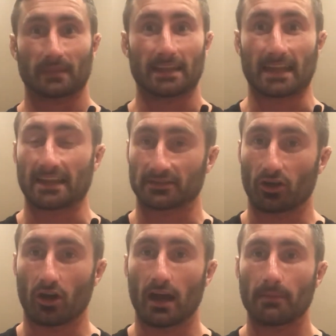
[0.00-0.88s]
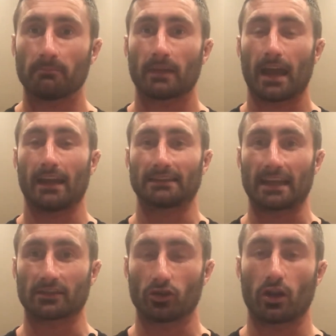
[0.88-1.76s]
it takes time and it
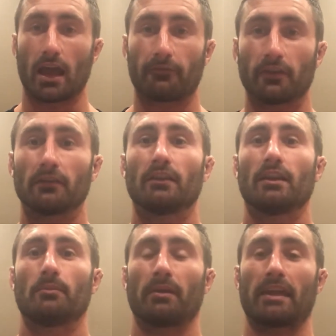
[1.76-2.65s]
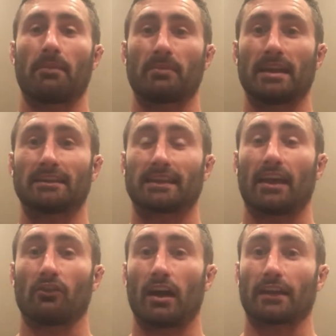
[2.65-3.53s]
takes a lot of effort, but that means
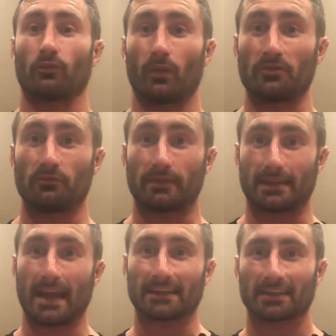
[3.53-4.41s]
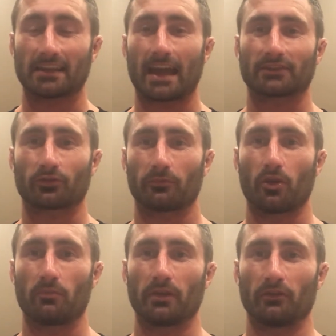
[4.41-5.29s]
that like when you get to that sort of
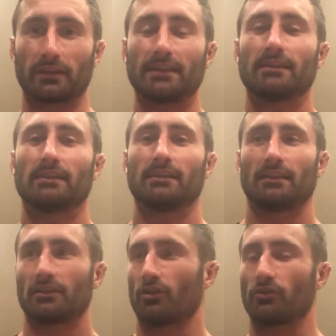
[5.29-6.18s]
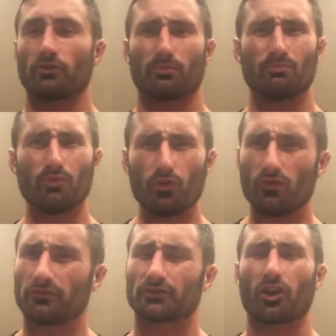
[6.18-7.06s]
mobility, you
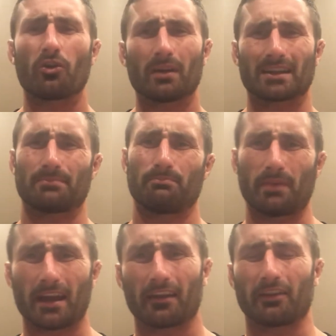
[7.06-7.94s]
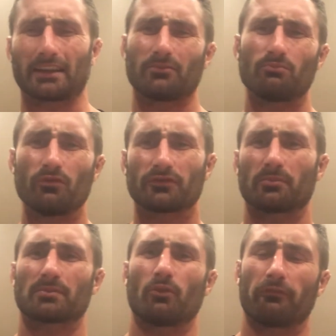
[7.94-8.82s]
move so much better. Like you move so
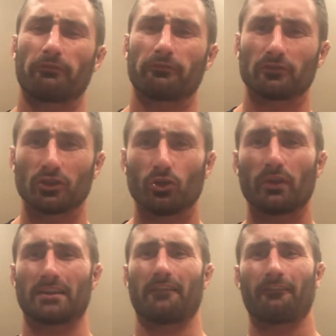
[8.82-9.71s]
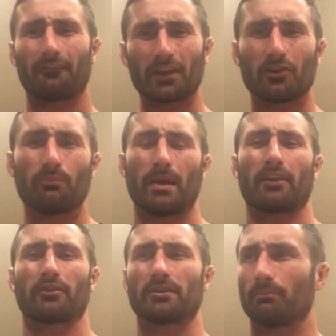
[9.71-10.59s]
much more fluent. You feel
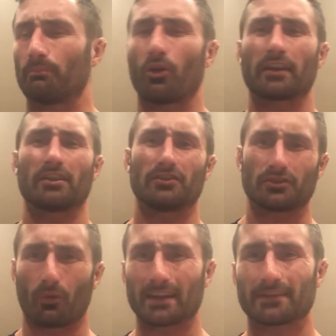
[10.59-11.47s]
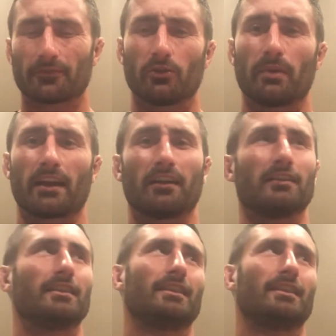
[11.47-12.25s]
better in your body. Your joints feel better.